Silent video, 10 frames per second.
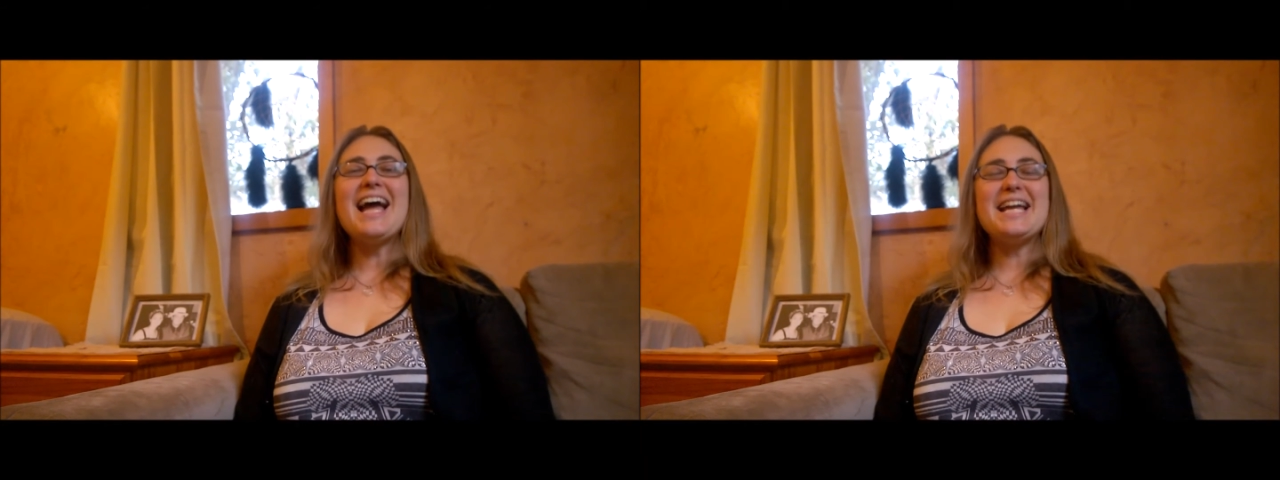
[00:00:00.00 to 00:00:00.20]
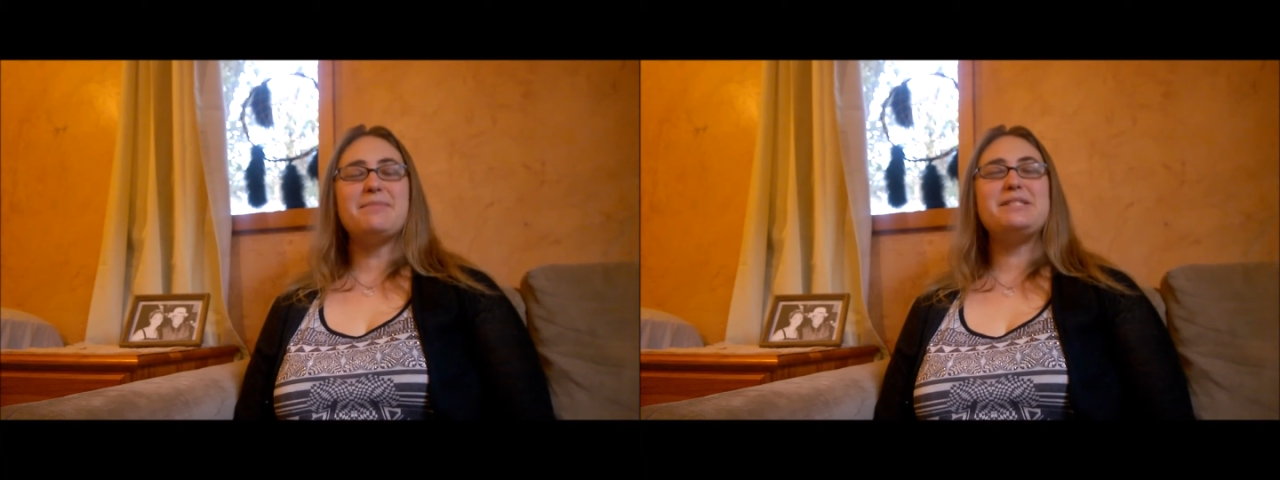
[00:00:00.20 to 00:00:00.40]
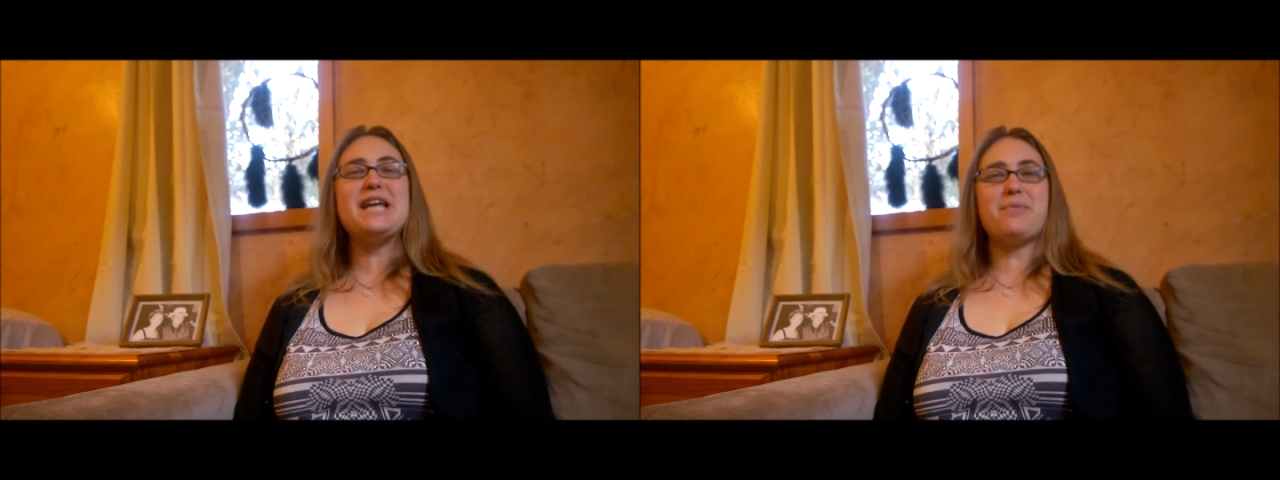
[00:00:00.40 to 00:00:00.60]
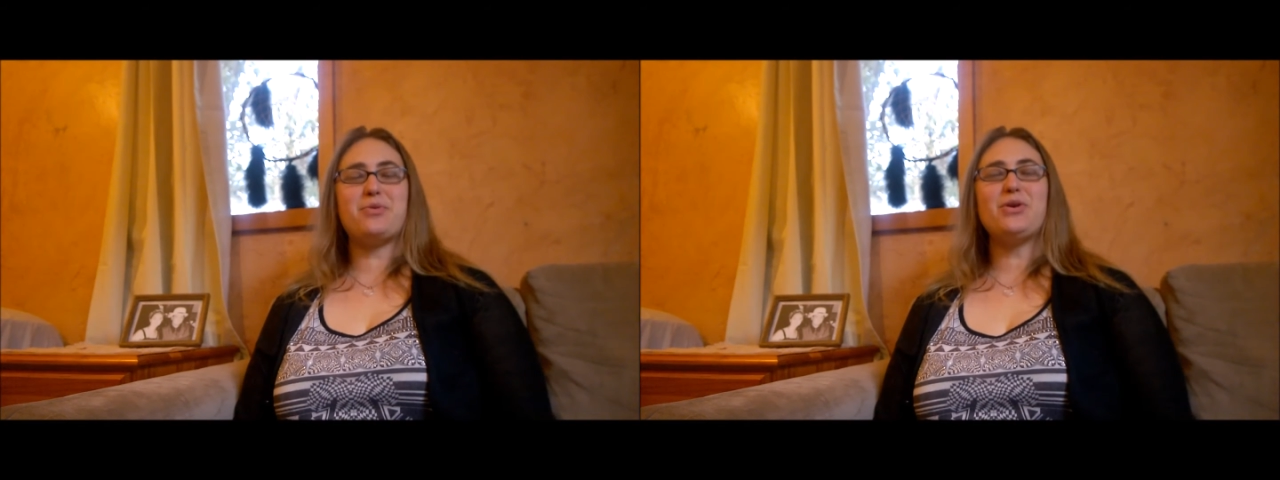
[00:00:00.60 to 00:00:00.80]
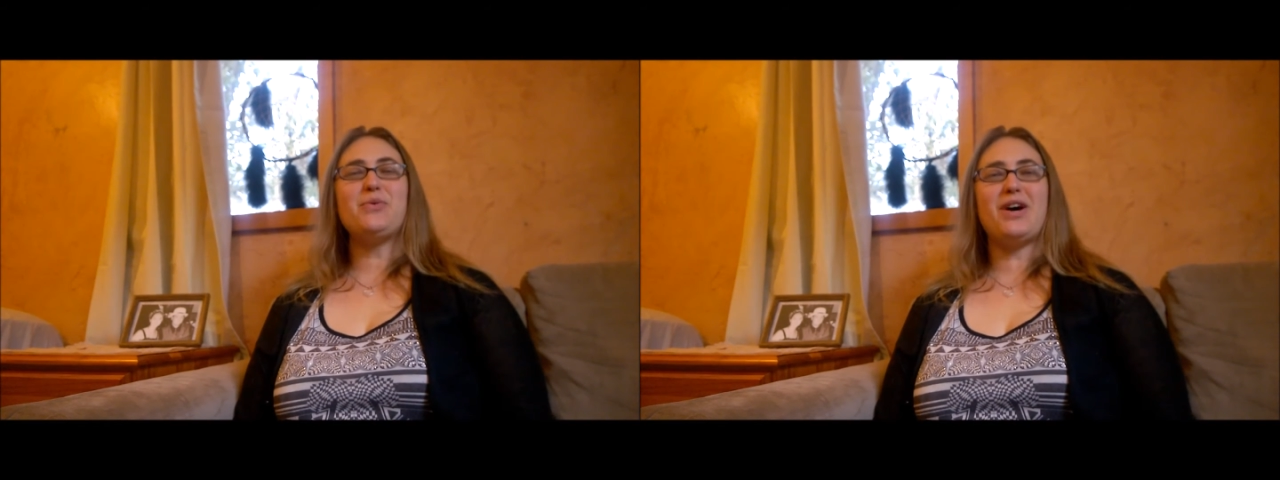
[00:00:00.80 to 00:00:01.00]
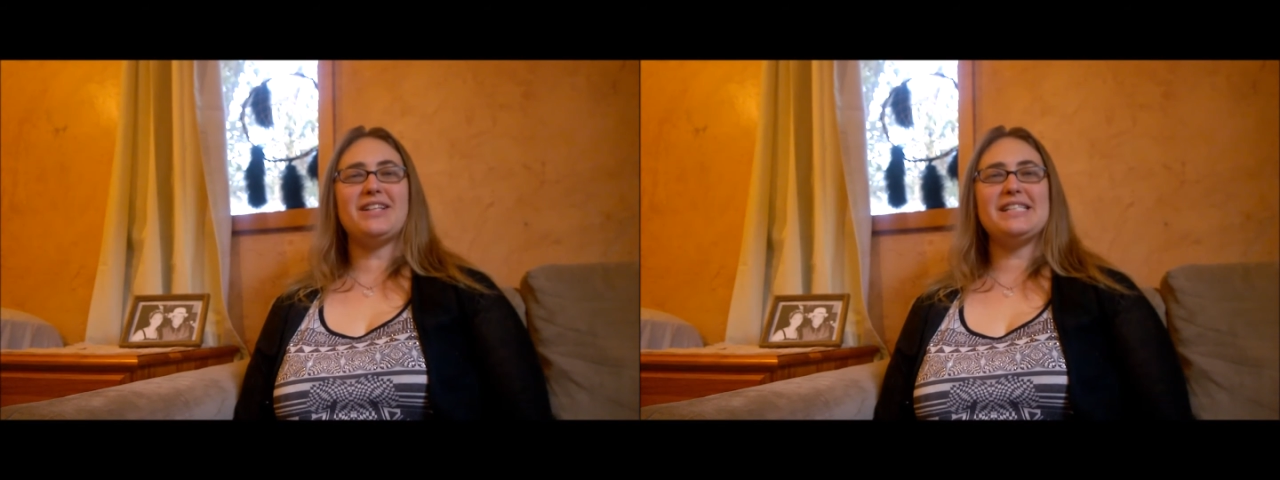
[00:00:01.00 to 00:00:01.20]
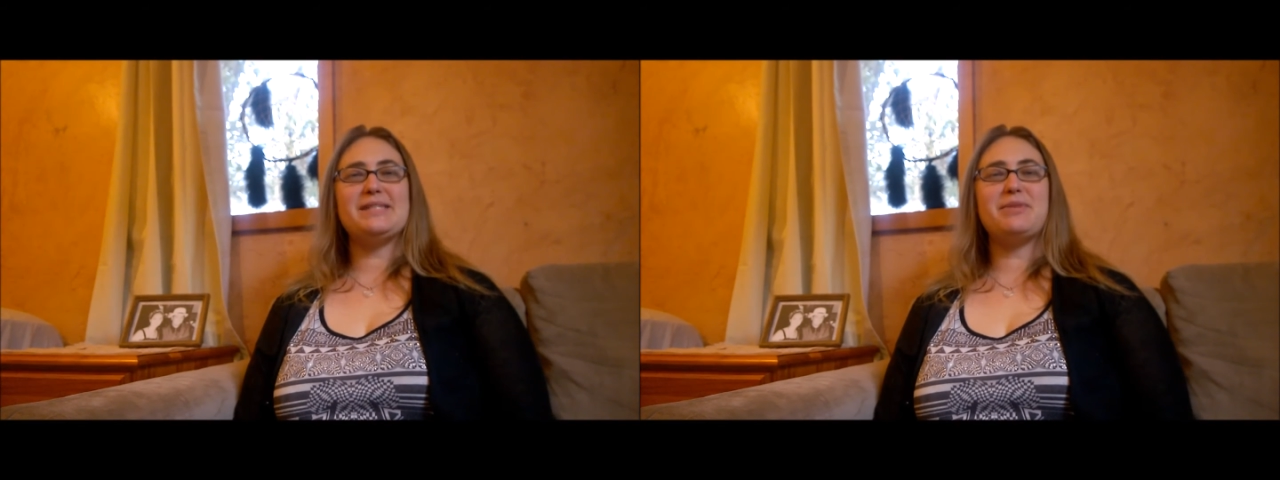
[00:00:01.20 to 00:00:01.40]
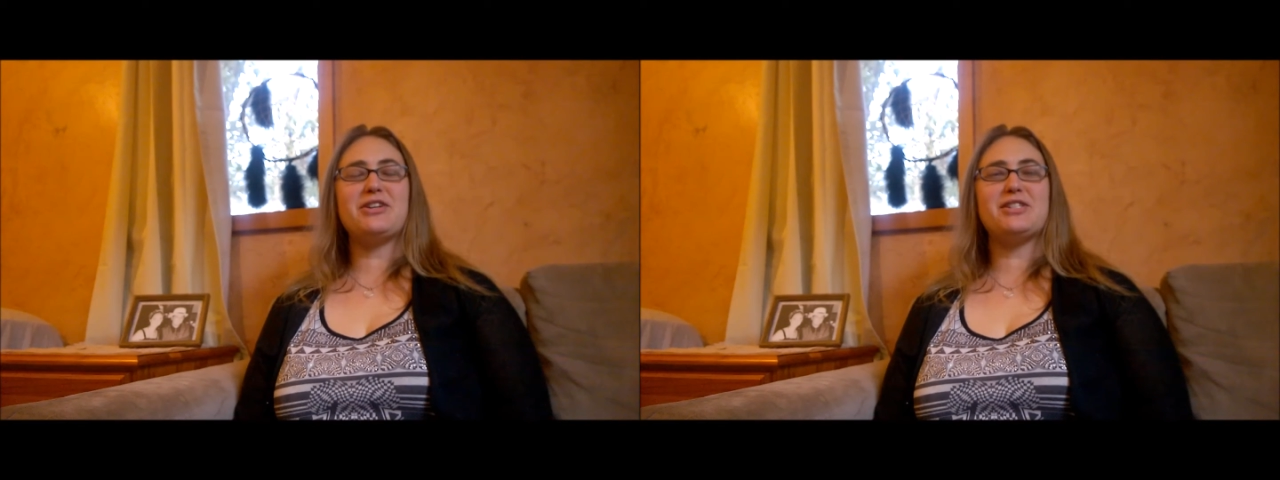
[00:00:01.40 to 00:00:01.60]
Hi, I'm Debra Wallace,
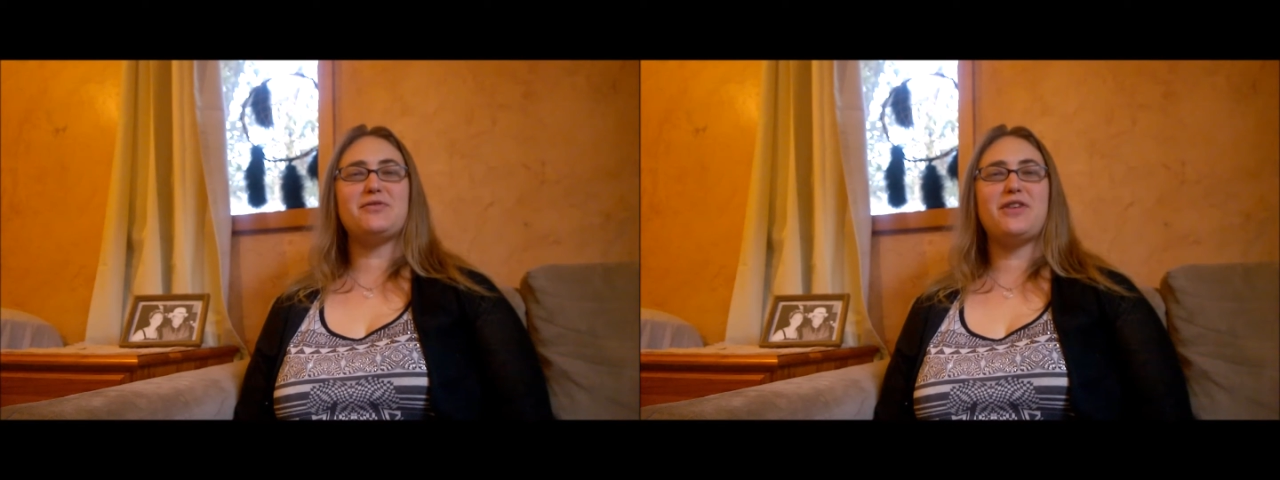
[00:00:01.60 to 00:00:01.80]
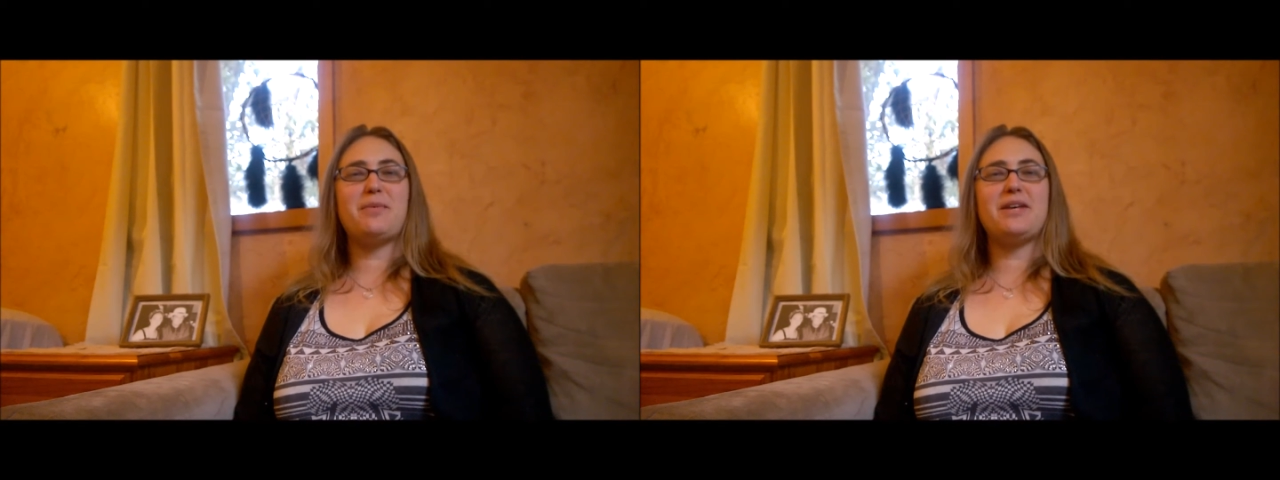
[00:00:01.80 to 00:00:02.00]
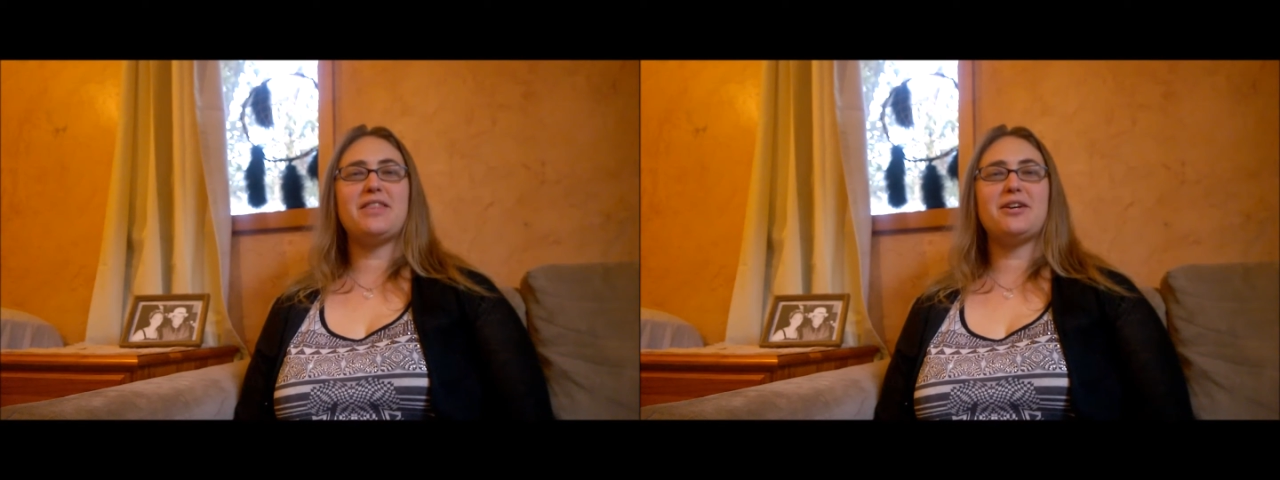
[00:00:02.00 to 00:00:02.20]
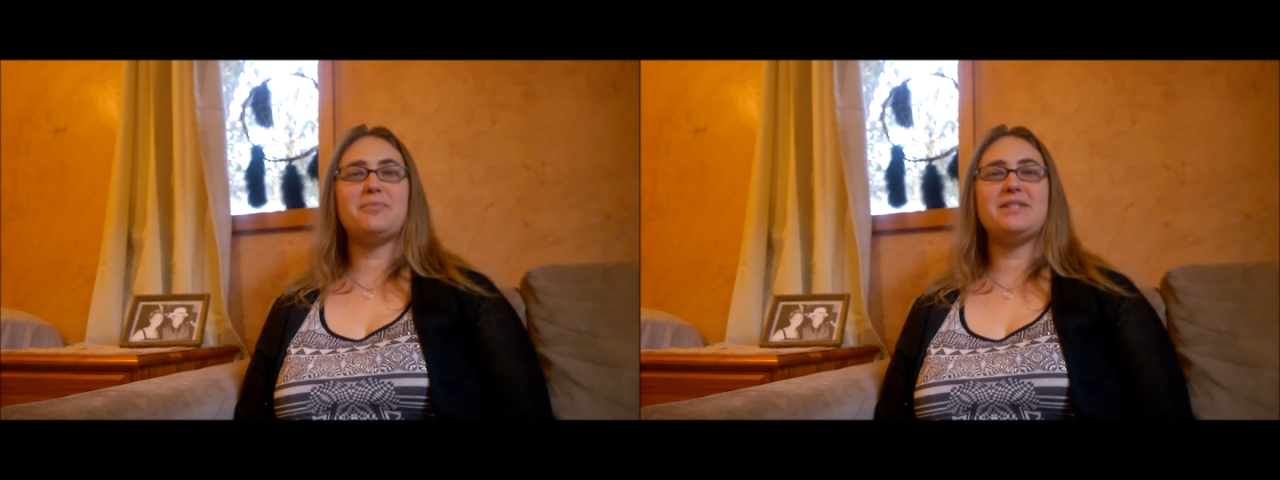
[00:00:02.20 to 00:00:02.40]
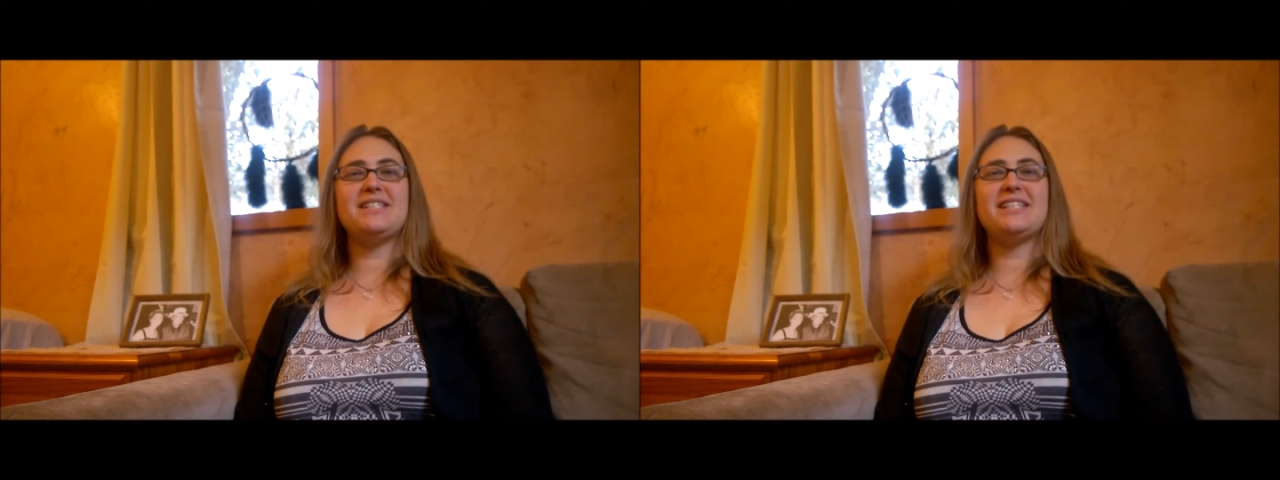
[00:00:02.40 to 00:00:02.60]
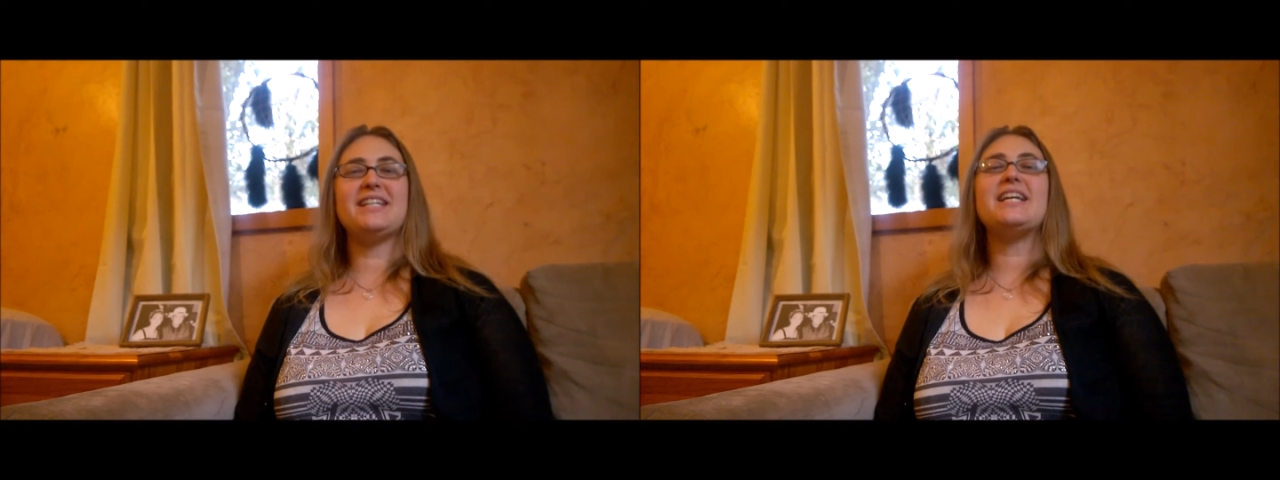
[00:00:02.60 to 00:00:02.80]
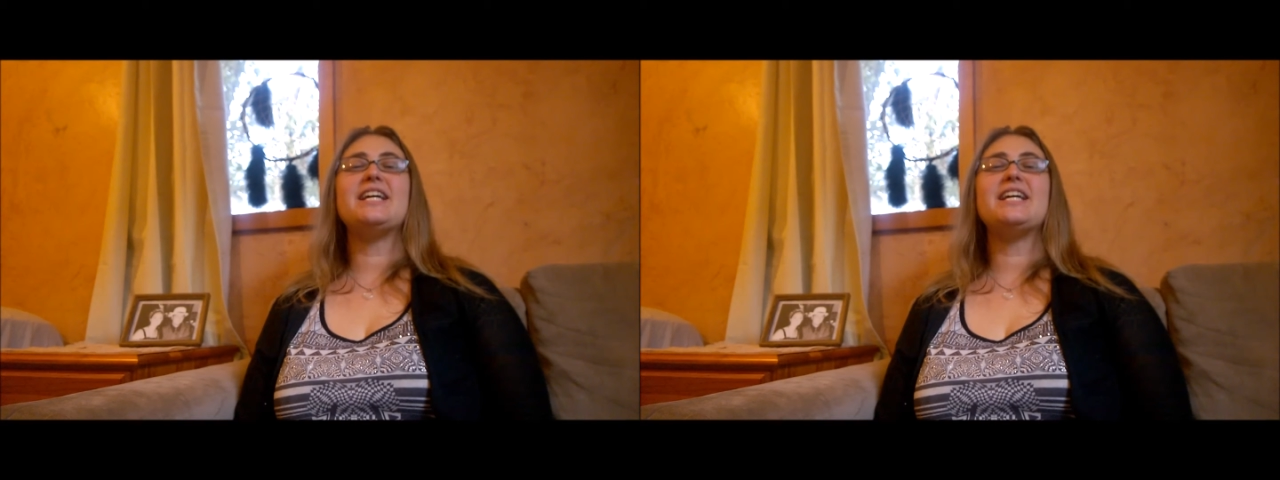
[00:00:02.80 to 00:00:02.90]
marriage and family therapist and